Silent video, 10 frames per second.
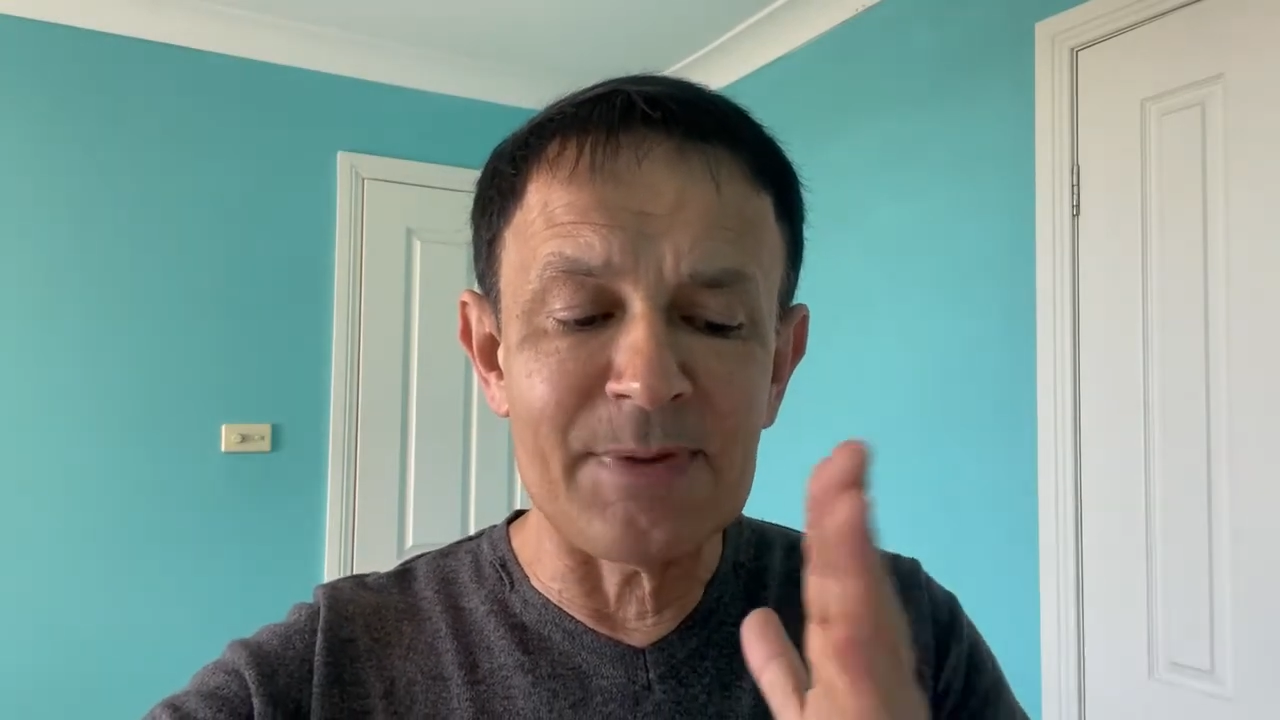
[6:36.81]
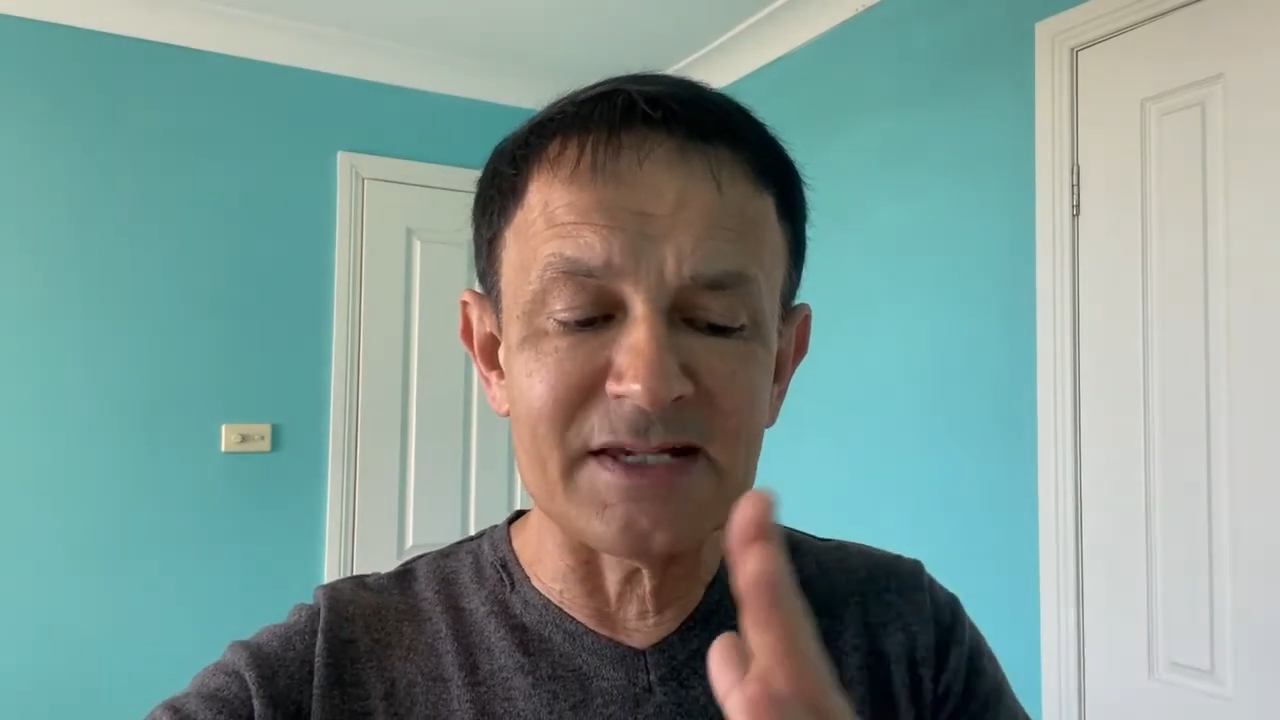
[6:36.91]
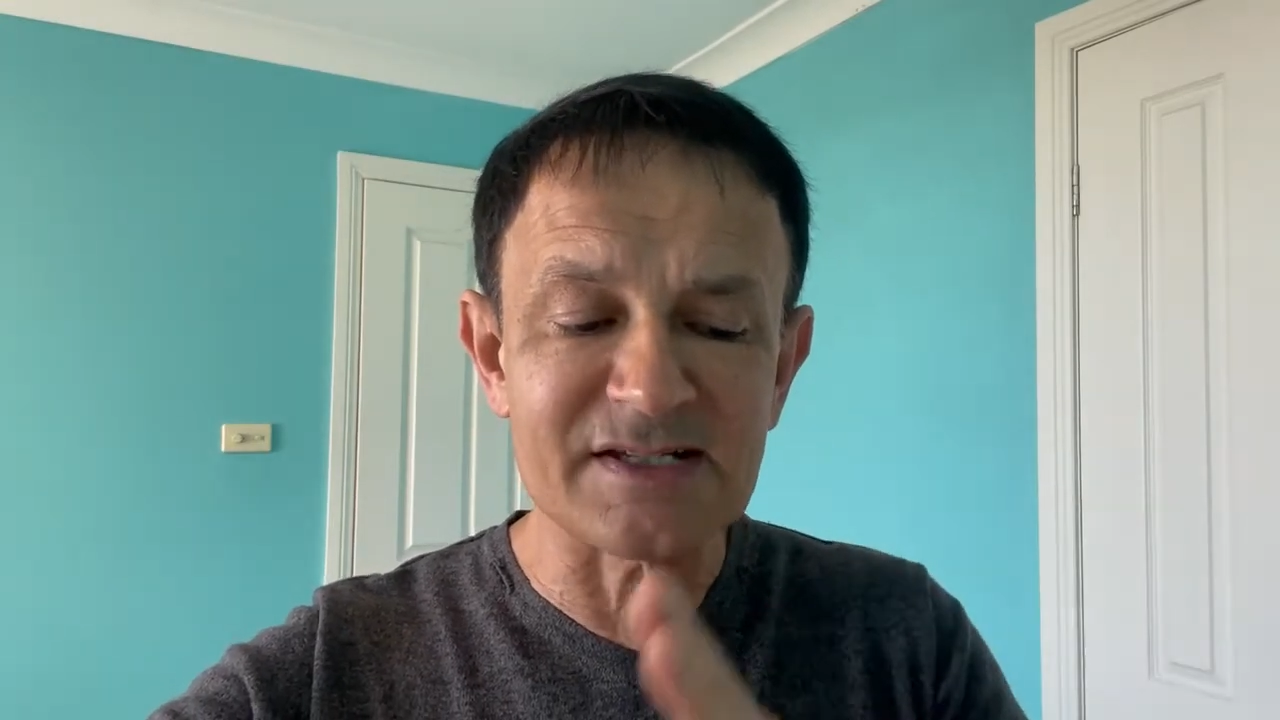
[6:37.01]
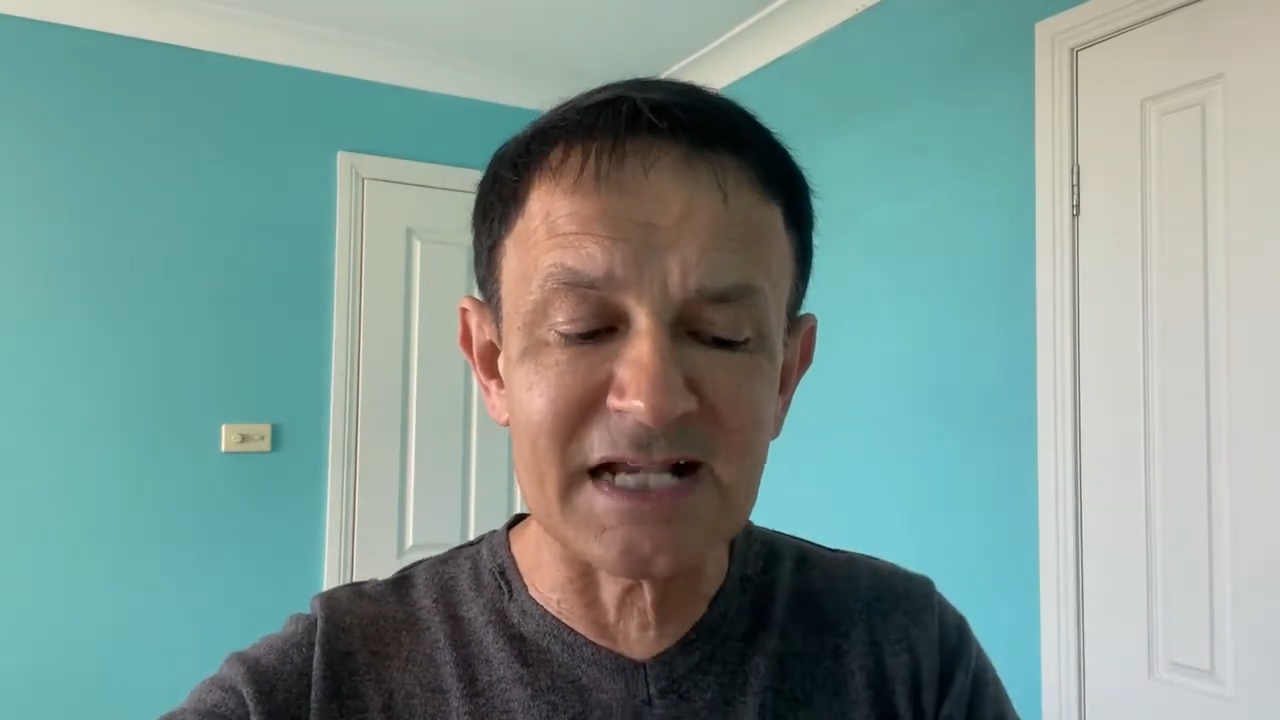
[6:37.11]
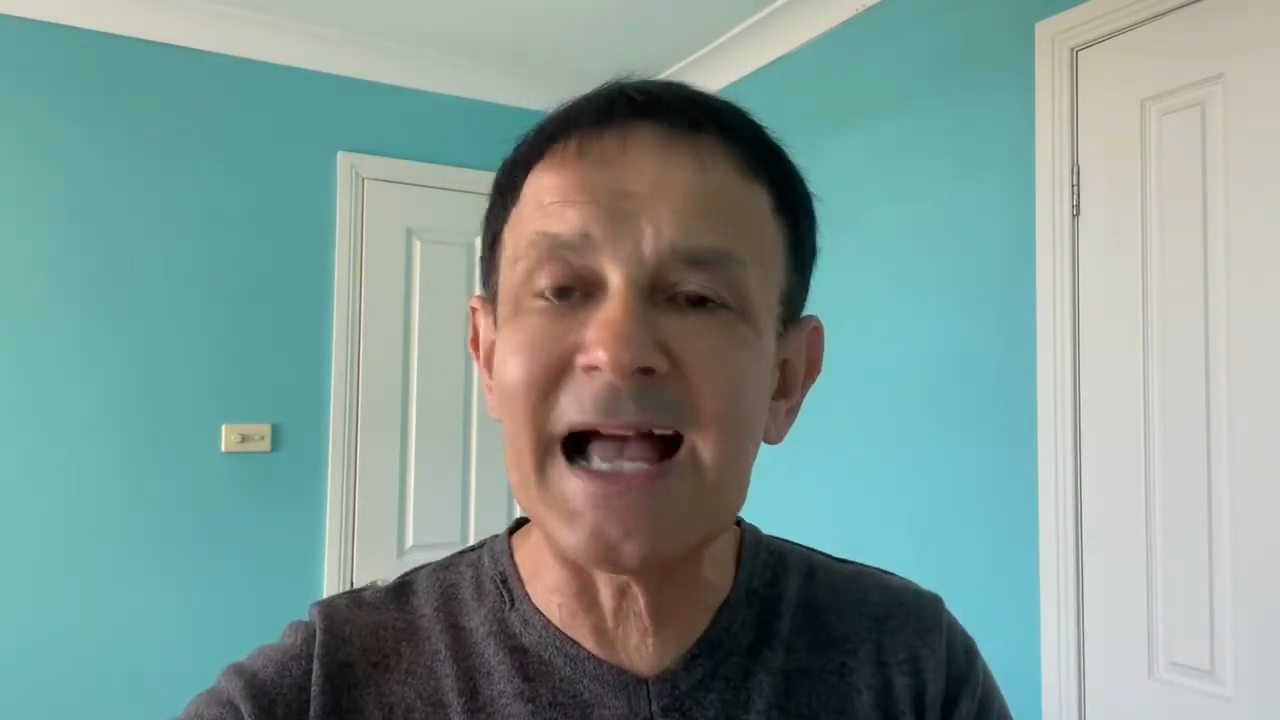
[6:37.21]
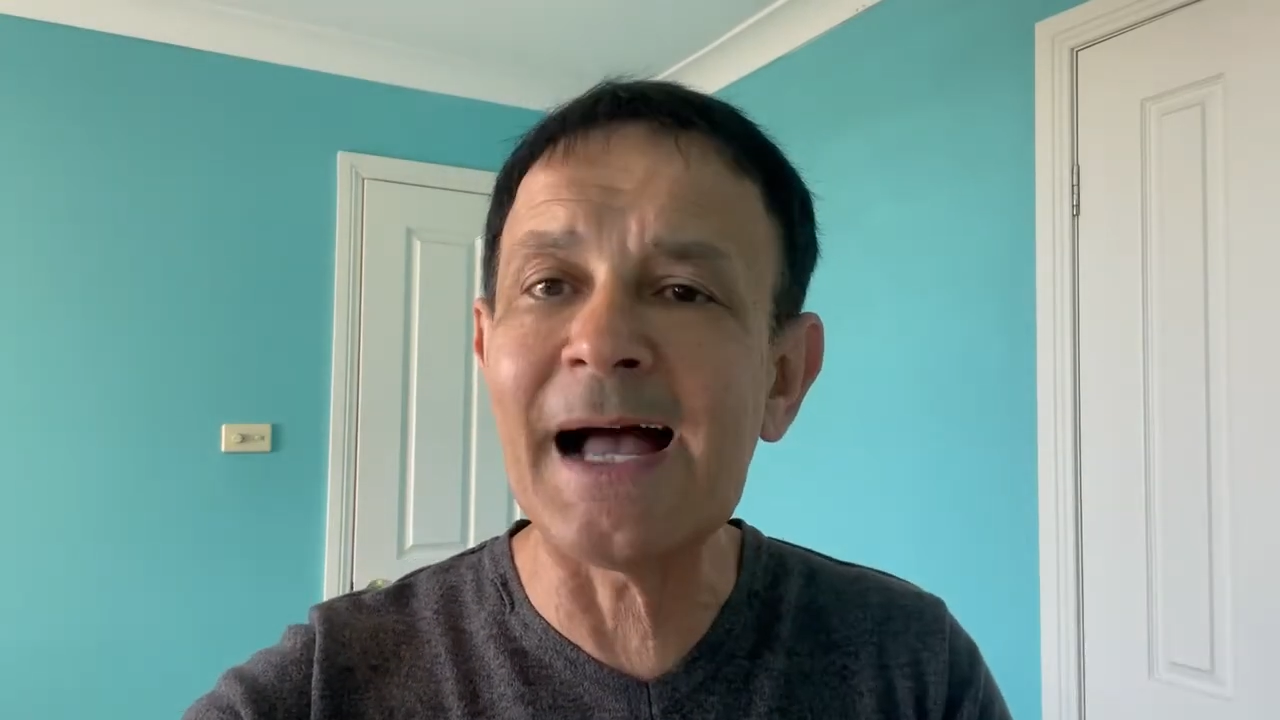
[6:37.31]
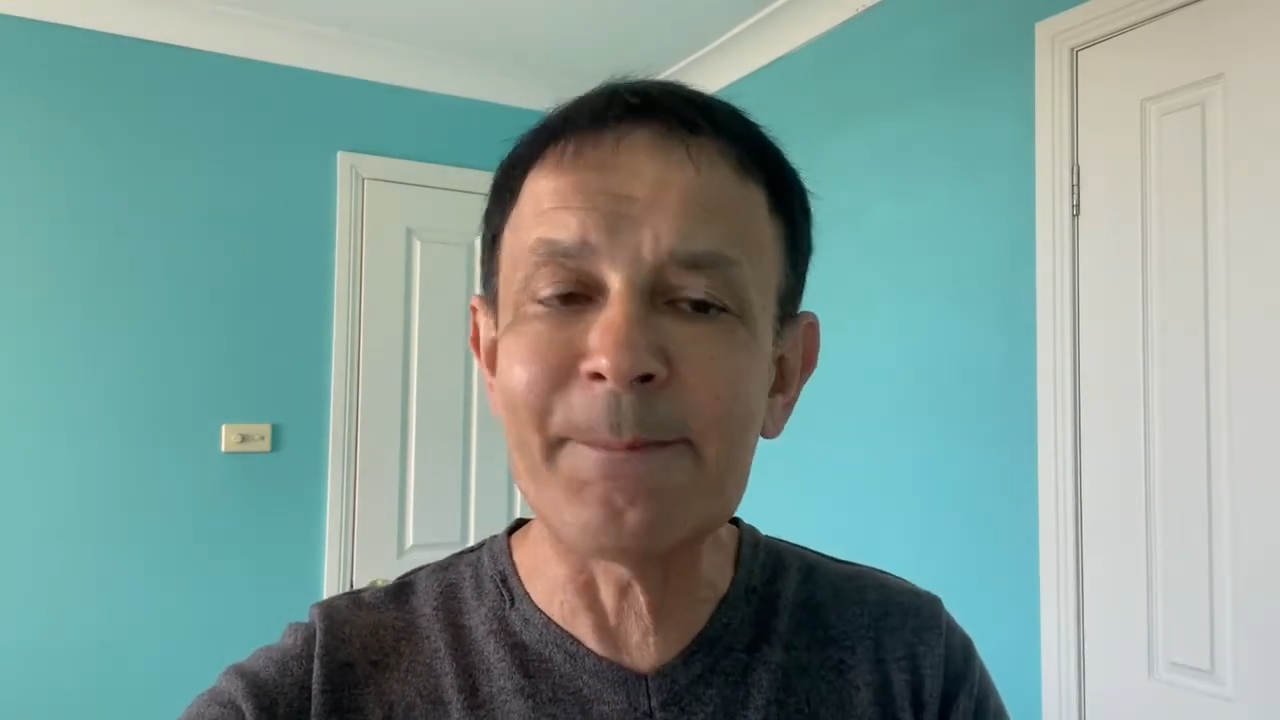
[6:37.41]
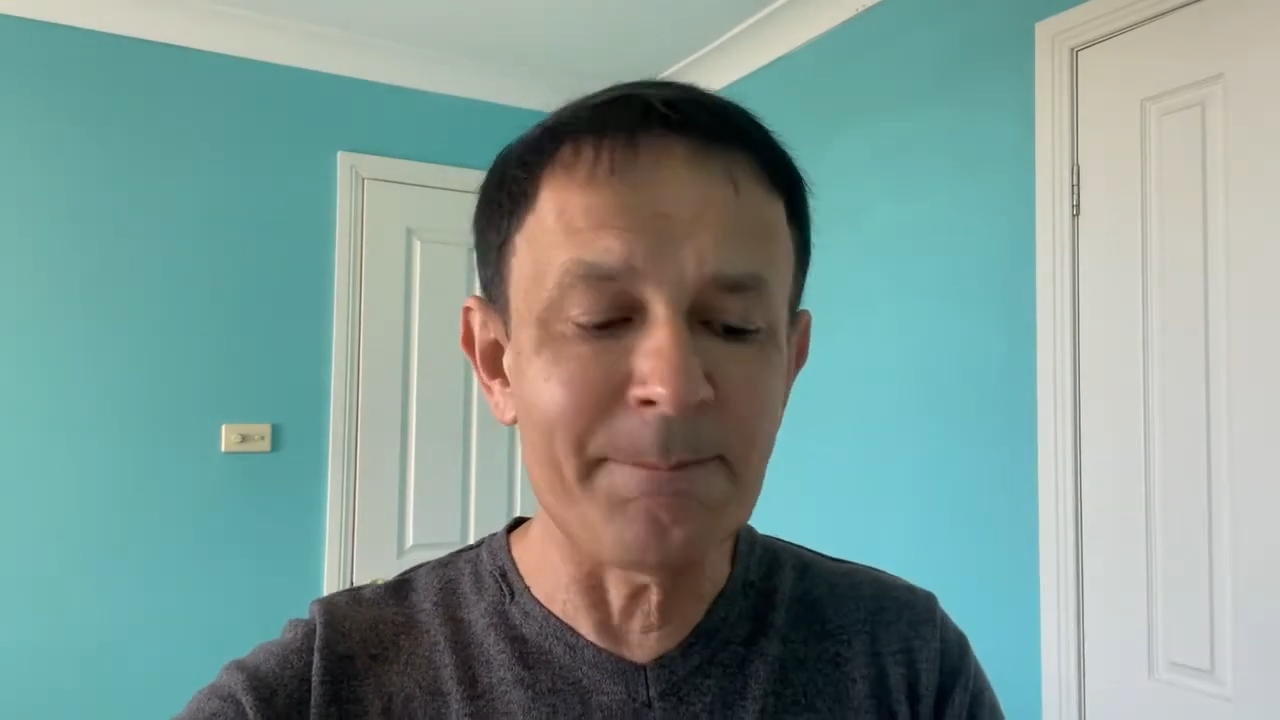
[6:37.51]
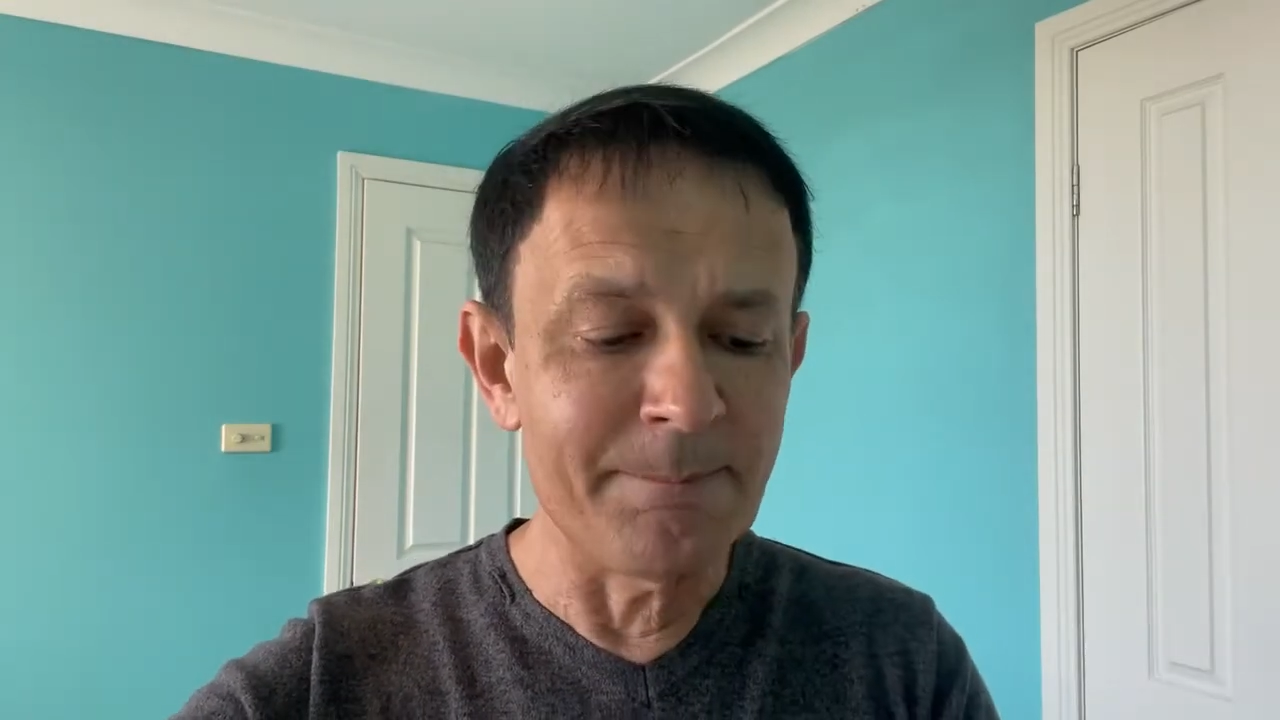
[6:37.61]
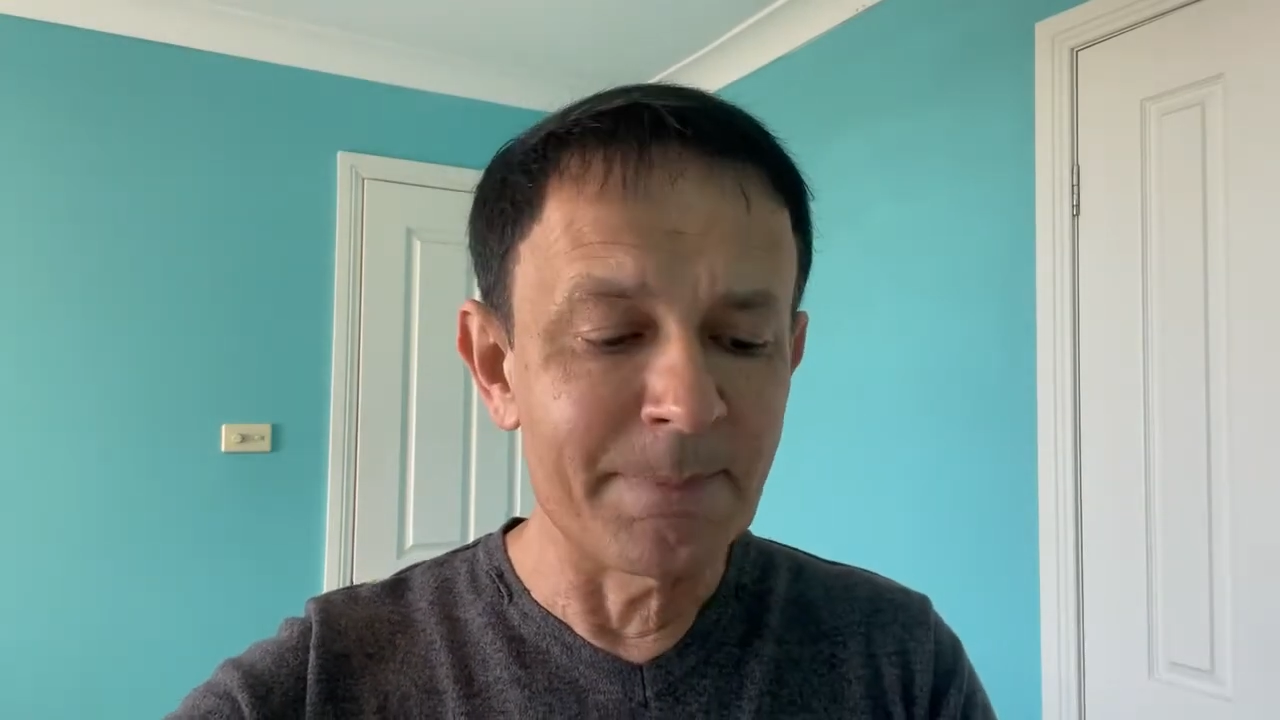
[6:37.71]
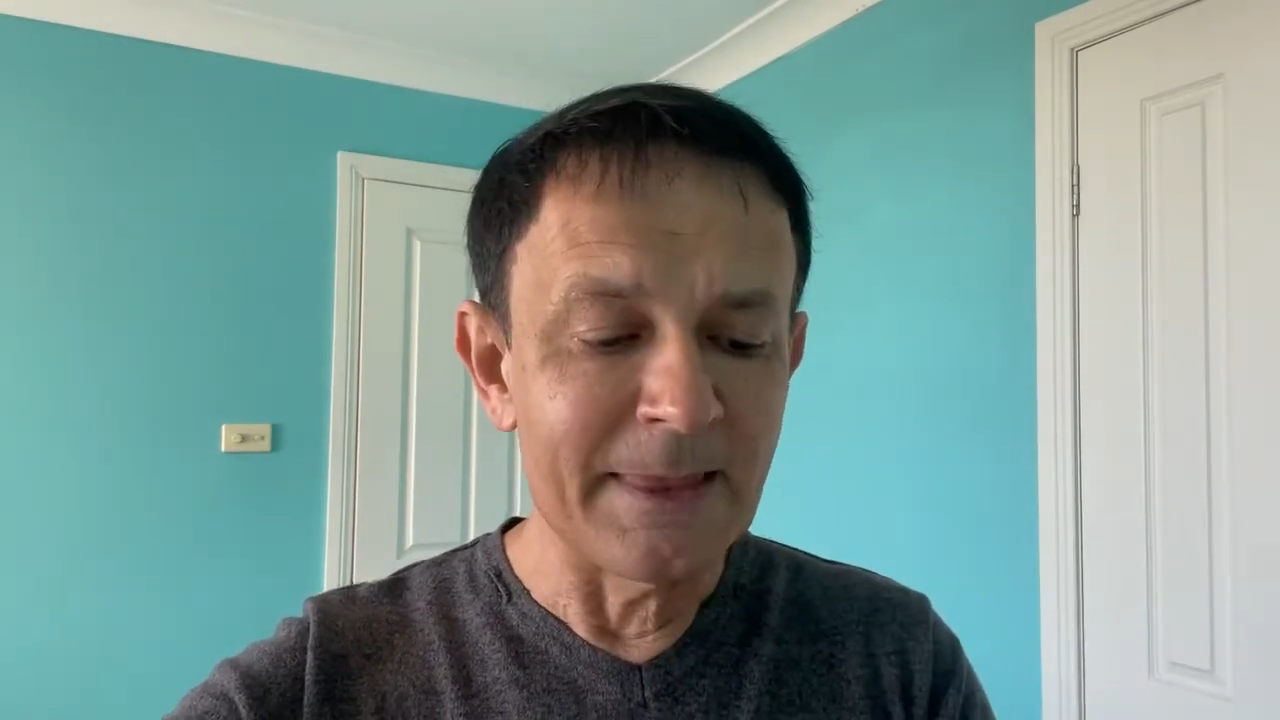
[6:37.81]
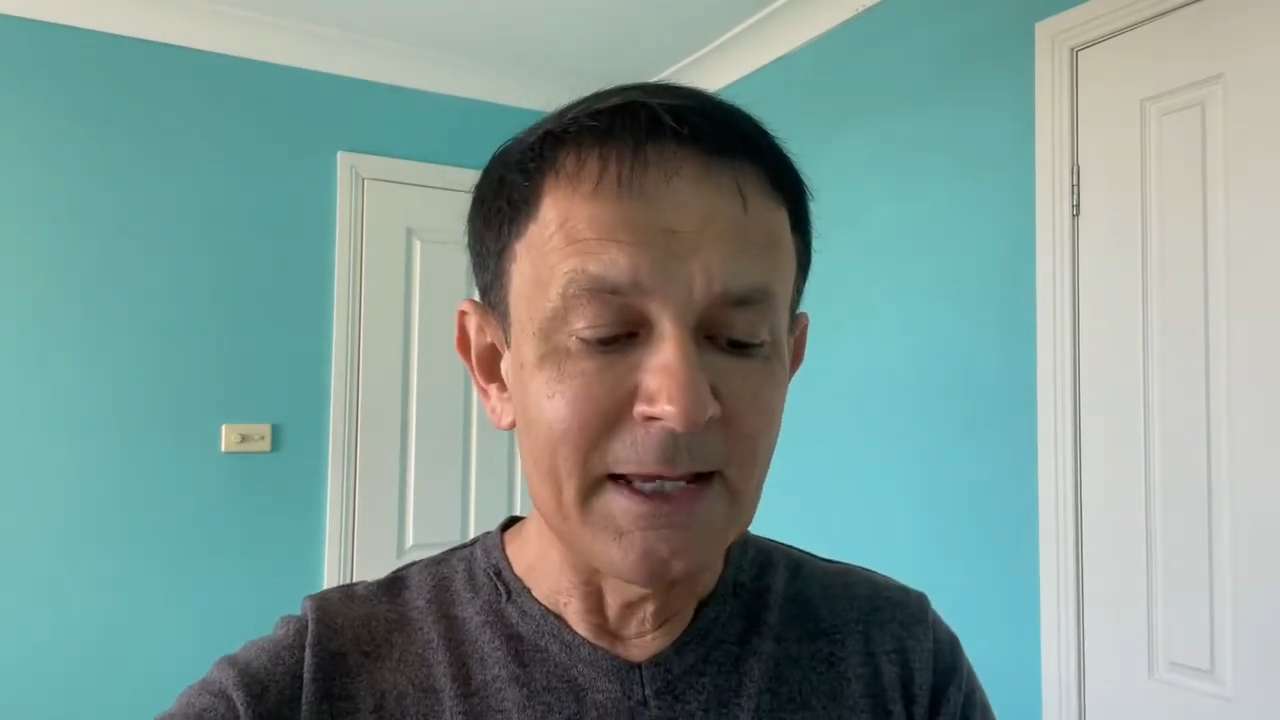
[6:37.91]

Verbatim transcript: has come